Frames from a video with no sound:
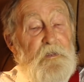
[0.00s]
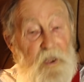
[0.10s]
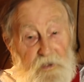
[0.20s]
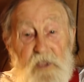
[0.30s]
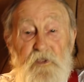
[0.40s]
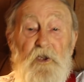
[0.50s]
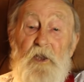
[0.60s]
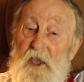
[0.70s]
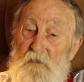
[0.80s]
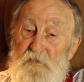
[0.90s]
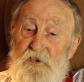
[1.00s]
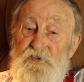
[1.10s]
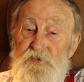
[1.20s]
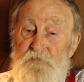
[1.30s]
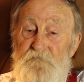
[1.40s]
That ain't going to happen,
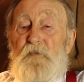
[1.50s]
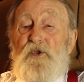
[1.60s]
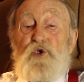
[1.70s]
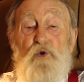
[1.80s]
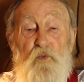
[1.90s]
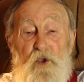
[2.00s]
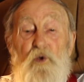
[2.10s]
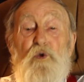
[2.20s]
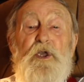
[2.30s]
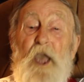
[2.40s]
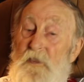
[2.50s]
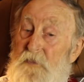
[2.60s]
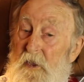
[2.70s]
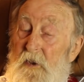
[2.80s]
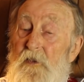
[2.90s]
is it? But you will get
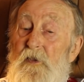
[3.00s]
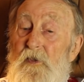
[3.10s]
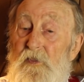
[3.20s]
there,